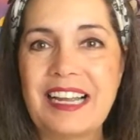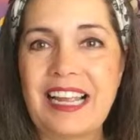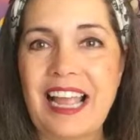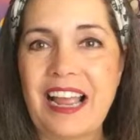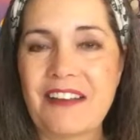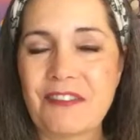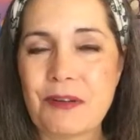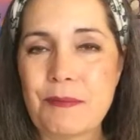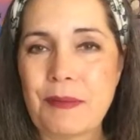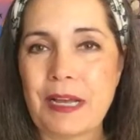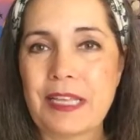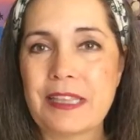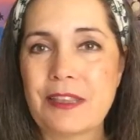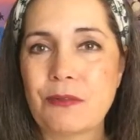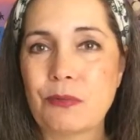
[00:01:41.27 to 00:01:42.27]
every
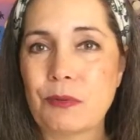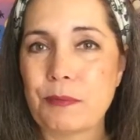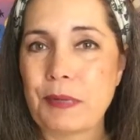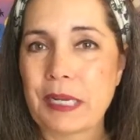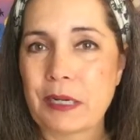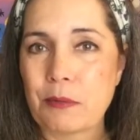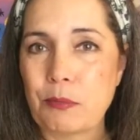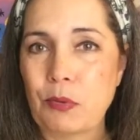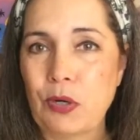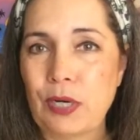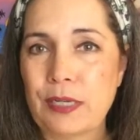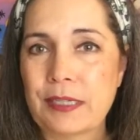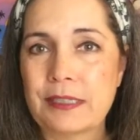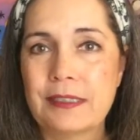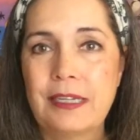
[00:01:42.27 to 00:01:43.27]
month, we'll pick a
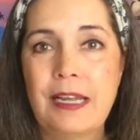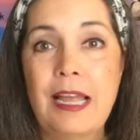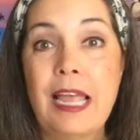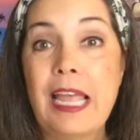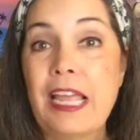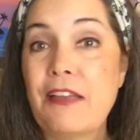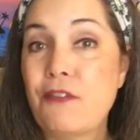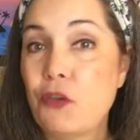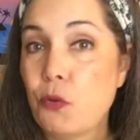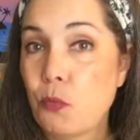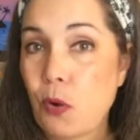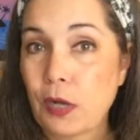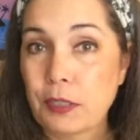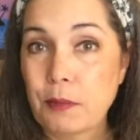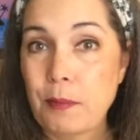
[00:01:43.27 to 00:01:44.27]
book. If you
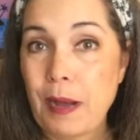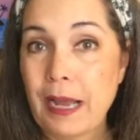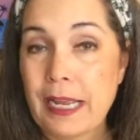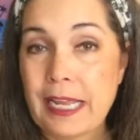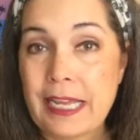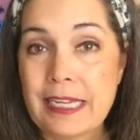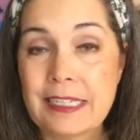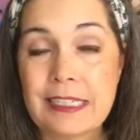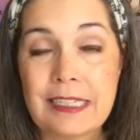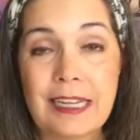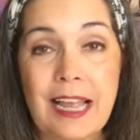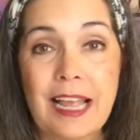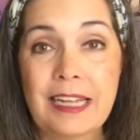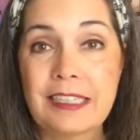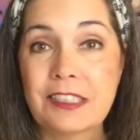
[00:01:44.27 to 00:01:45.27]
want to buy it,
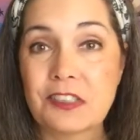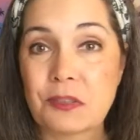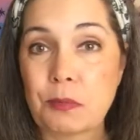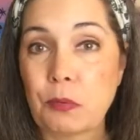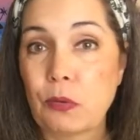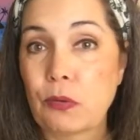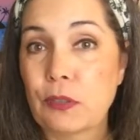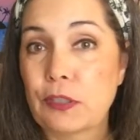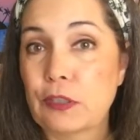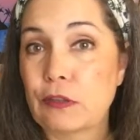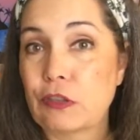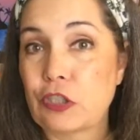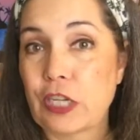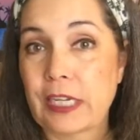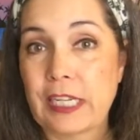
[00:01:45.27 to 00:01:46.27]
and explore it or
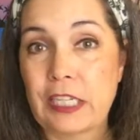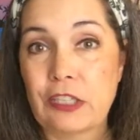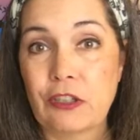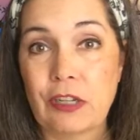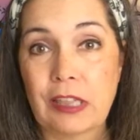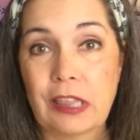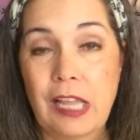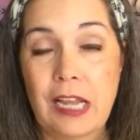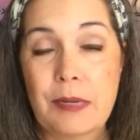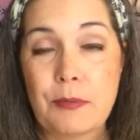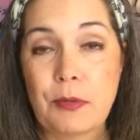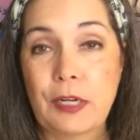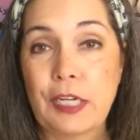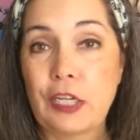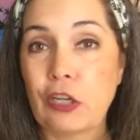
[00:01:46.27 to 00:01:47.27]
check out your
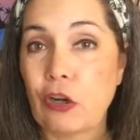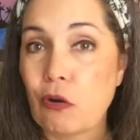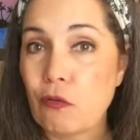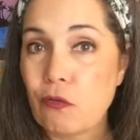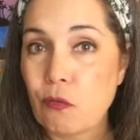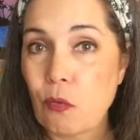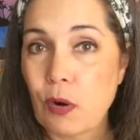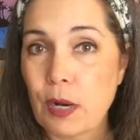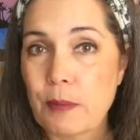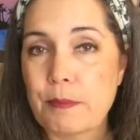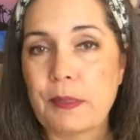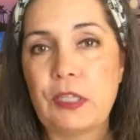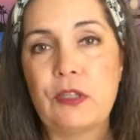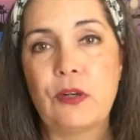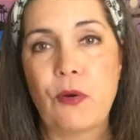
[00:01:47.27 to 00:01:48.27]
library, go for it,
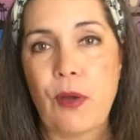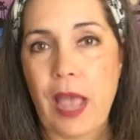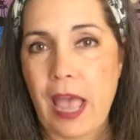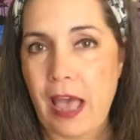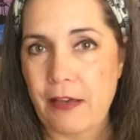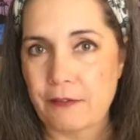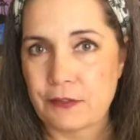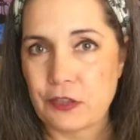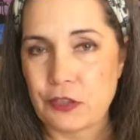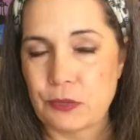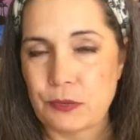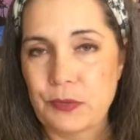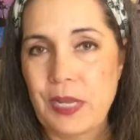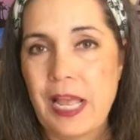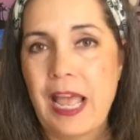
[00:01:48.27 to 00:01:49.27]
but you don't have
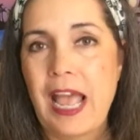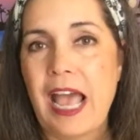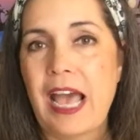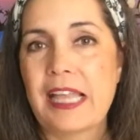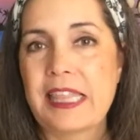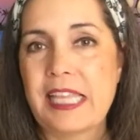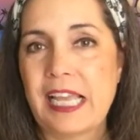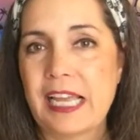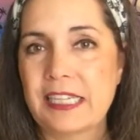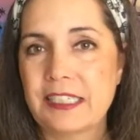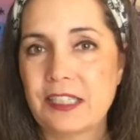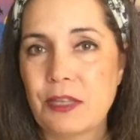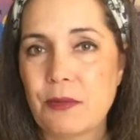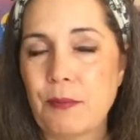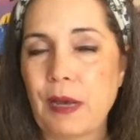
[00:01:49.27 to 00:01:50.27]
to. At the end
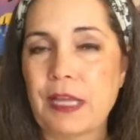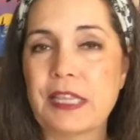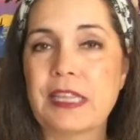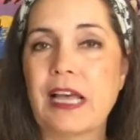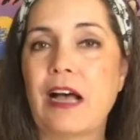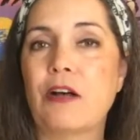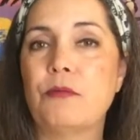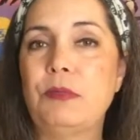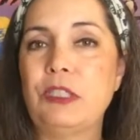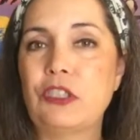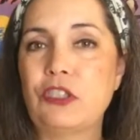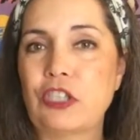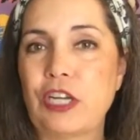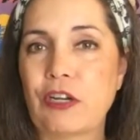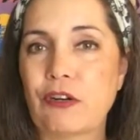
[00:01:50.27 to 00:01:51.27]
of the month, I'll
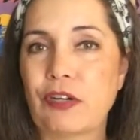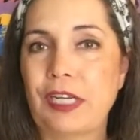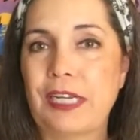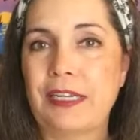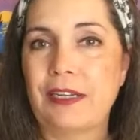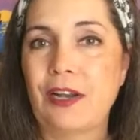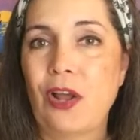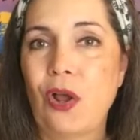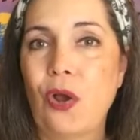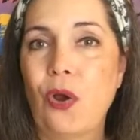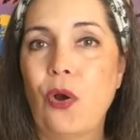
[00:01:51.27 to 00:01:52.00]
be sharing